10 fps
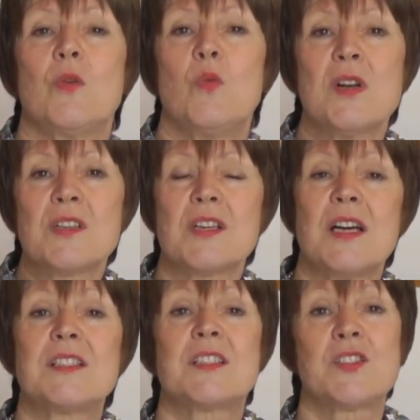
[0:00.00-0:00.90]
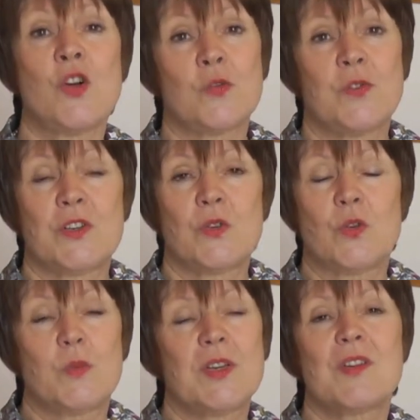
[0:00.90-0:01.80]
one size does not fit
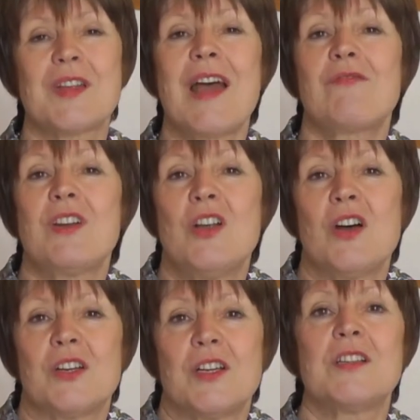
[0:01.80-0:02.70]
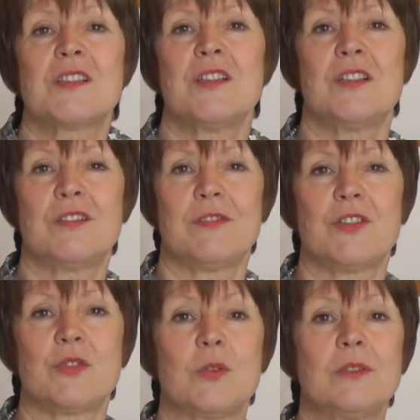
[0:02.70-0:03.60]
all, because every learner is an
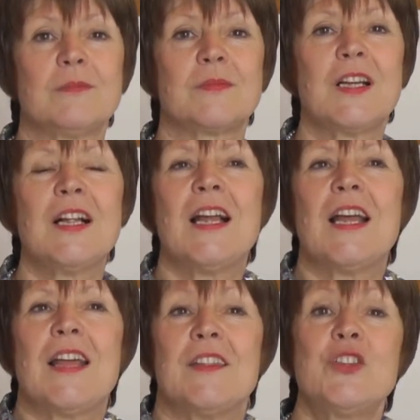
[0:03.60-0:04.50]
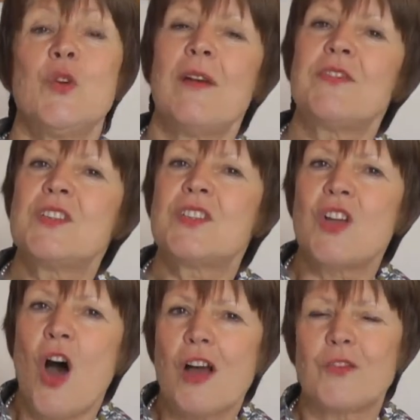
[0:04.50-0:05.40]
individual. That you have to
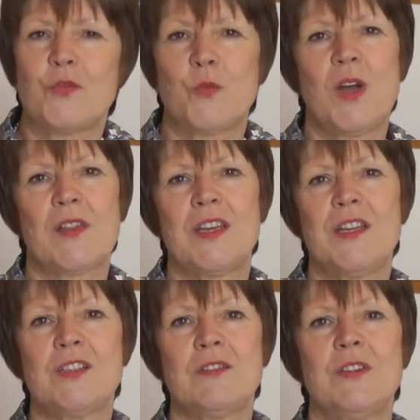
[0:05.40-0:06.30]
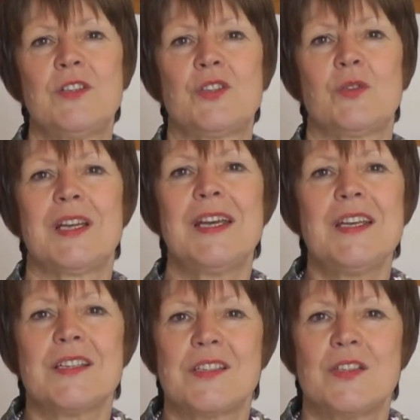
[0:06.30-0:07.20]
start from where the individual
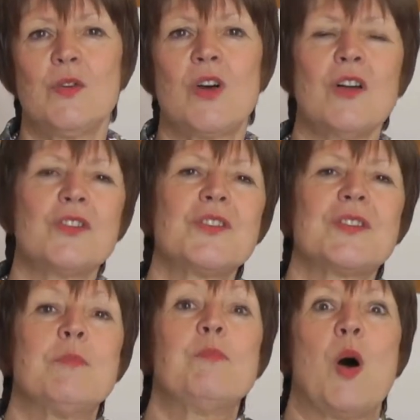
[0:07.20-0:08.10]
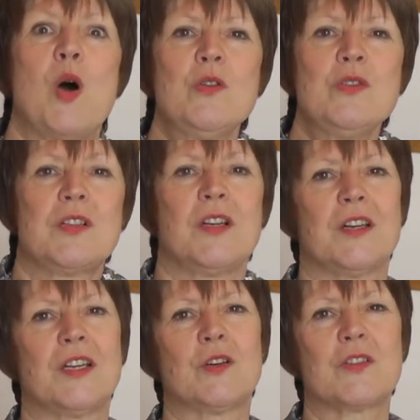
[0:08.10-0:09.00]
is. You can't just impose
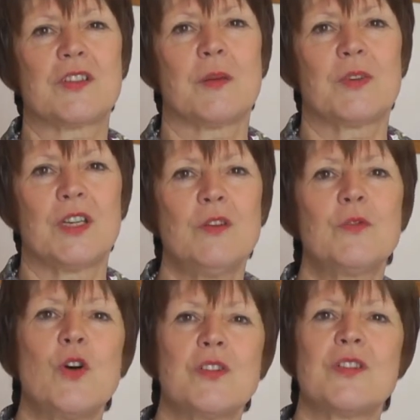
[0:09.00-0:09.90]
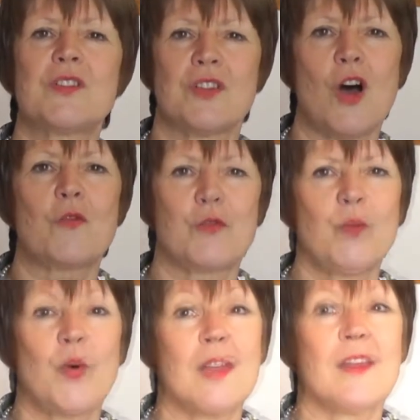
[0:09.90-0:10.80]
learning on somebody, you've got to start
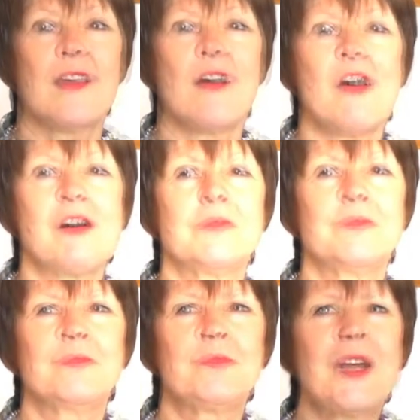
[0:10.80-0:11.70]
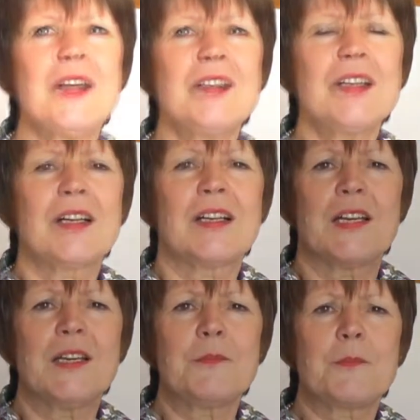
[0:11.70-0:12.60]
from where they are.
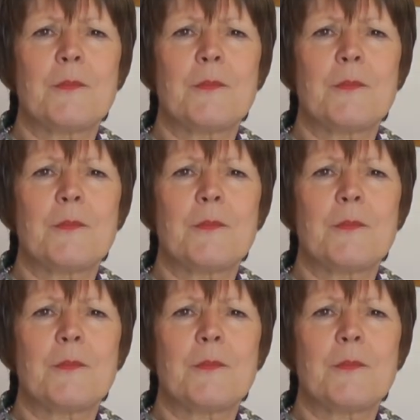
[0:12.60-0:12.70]
Basically,